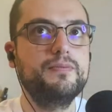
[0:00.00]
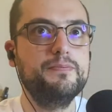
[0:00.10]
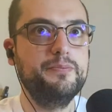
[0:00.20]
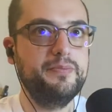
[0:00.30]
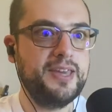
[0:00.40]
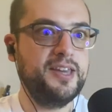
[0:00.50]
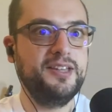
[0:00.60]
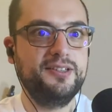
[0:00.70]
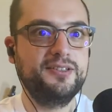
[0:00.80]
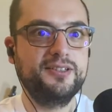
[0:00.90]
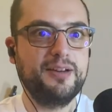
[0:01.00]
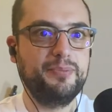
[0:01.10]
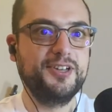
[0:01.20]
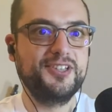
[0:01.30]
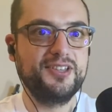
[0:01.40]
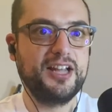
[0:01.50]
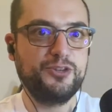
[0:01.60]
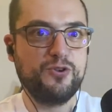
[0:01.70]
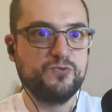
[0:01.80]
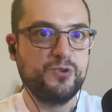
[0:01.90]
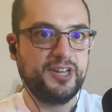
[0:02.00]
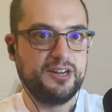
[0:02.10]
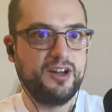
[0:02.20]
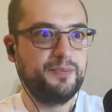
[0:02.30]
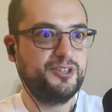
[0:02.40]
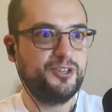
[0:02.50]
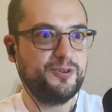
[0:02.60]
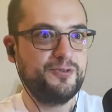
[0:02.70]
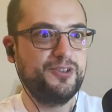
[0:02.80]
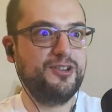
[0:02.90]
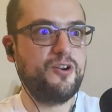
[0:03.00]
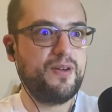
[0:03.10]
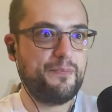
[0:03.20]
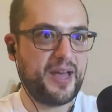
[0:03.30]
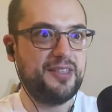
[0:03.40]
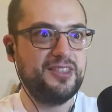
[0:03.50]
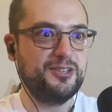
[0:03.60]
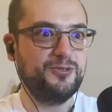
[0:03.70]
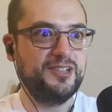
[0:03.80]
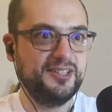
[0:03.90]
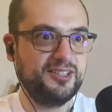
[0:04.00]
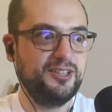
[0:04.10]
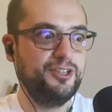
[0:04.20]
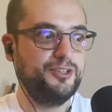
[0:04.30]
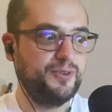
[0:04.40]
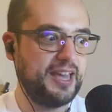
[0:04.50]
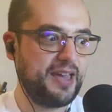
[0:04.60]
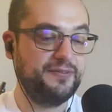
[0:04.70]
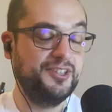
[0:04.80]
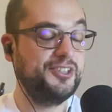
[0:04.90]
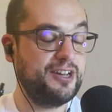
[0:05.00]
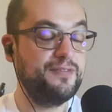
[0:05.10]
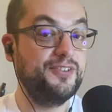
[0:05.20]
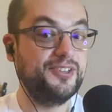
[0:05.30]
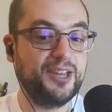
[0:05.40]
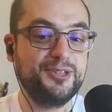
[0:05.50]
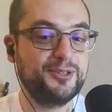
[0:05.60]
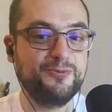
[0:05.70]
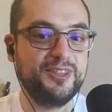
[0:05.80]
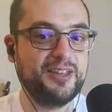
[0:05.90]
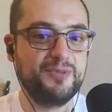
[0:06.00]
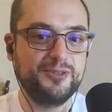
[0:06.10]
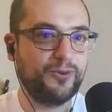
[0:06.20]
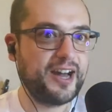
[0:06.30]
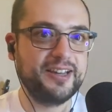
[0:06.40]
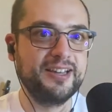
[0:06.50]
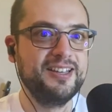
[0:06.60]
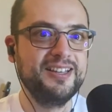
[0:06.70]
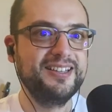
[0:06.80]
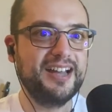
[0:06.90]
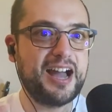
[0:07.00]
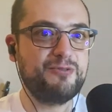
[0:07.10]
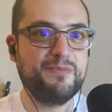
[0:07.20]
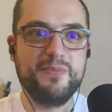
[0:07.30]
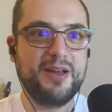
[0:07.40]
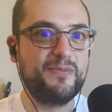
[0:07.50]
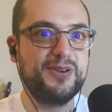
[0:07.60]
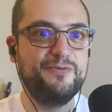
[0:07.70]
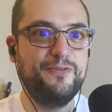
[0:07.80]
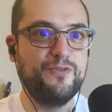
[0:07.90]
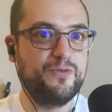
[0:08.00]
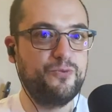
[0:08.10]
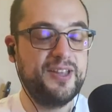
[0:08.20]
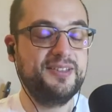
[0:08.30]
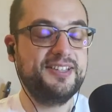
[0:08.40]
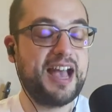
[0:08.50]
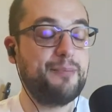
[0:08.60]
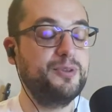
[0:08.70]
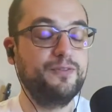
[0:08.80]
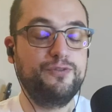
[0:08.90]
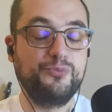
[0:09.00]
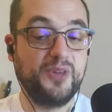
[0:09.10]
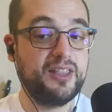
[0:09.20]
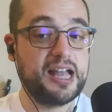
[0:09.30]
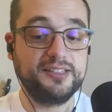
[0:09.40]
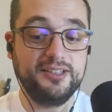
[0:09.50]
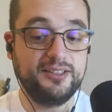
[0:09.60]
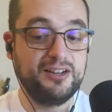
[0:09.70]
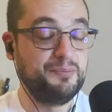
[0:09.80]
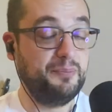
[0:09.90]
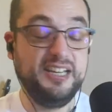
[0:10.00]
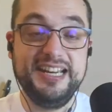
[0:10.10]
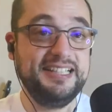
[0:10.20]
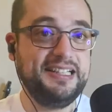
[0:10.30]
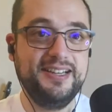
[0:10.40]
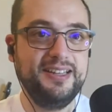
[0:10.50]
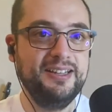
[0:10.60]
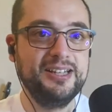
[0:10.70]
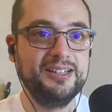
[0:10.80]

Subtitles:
meet a person that you're looking up to, you know, a band that you're listening to, and have this conversation with them. It's like, I remember when this happened for me, that it completely